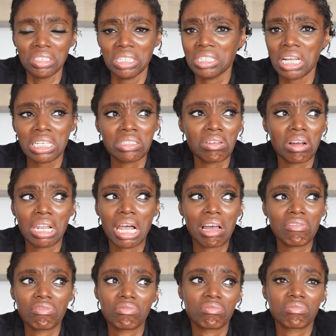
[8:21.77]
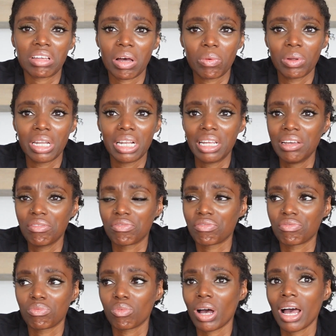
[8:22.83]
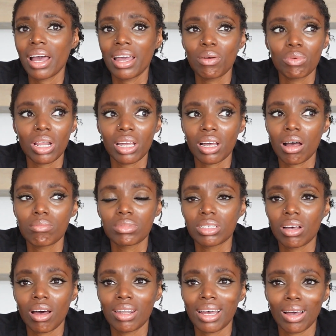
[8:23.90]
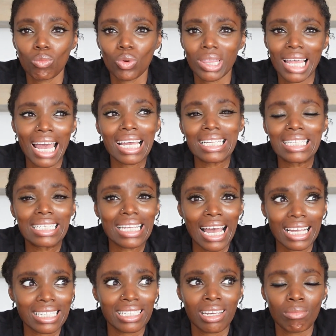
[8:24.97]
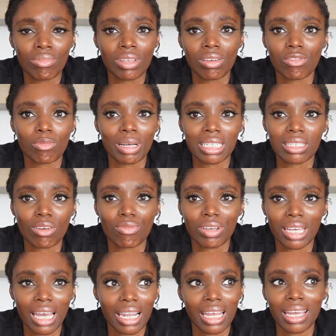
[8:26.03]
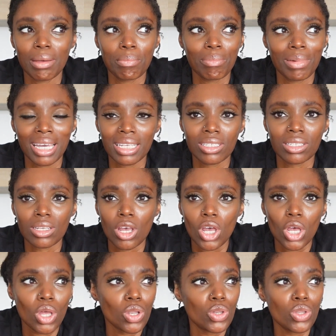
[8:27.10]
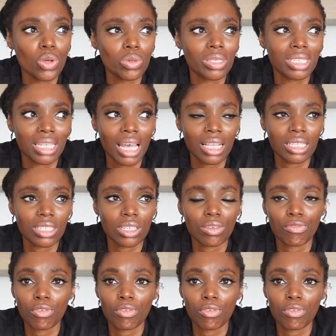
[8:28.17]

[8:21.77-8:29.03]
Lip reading: a life that I want to live. Why would I come to Ghana and want that exact same thing for myself again? It makes no sense.